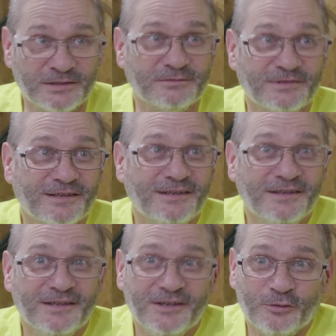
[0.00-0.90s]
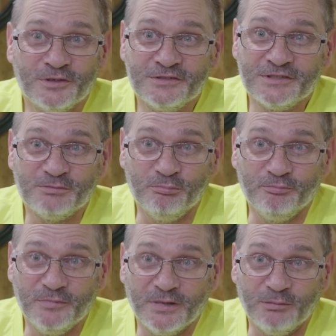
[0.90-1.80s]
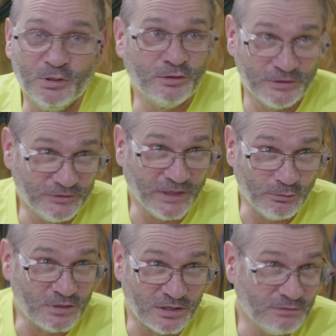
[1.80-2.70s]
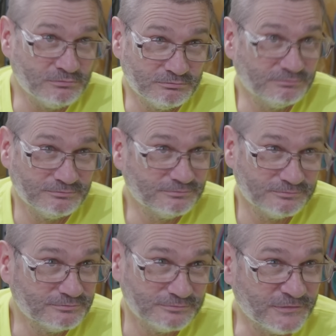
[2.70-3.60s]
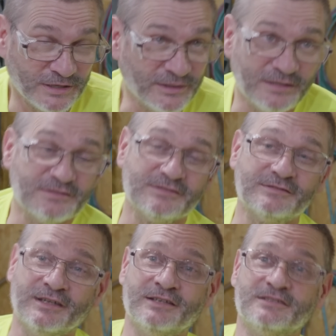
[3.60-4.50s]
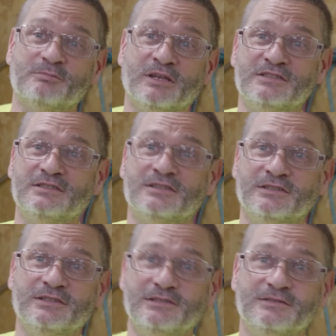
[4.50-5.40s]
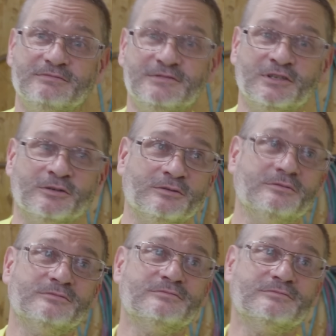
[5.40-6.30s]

of like, what is it? uh, build it and they will come. Yeah. And that's that's basically you know